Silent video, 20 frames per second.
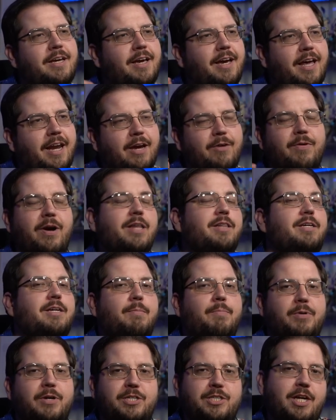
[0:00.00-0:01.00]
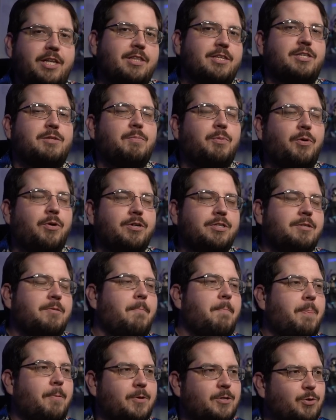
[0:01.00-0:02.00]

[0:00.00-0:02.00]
and I greatly appreciate the support. We're